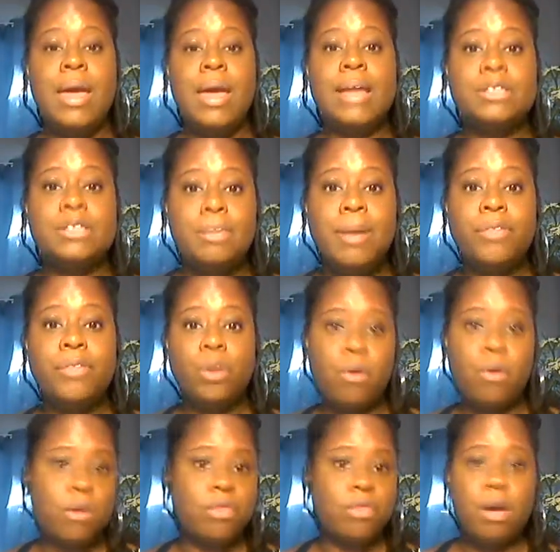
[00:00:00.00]
It's about the
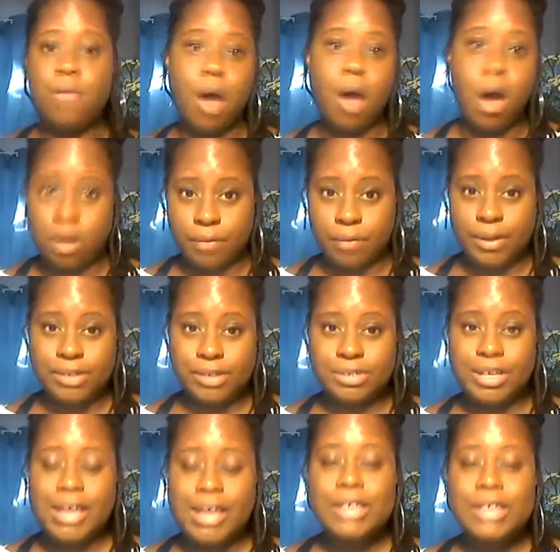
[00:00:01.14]
growth of all of us.
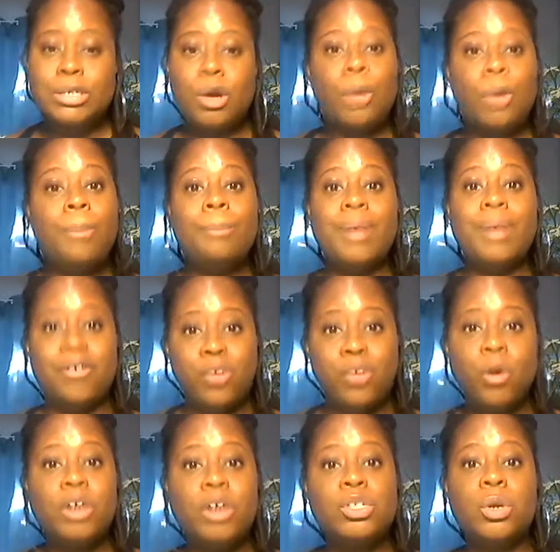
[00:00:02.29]
So, but of
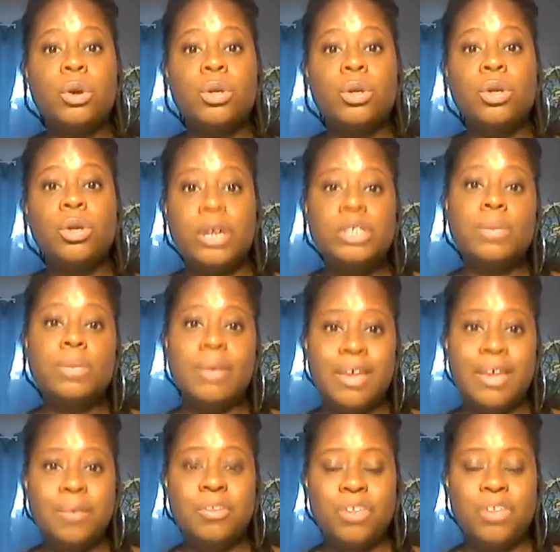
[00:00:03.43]
course, you need to
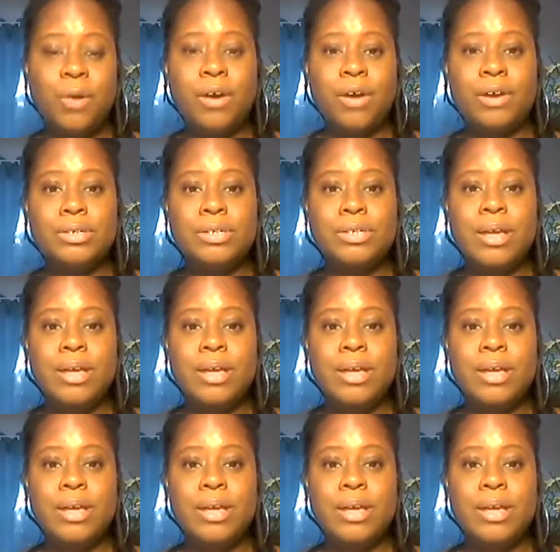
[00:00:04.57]
begin with yours.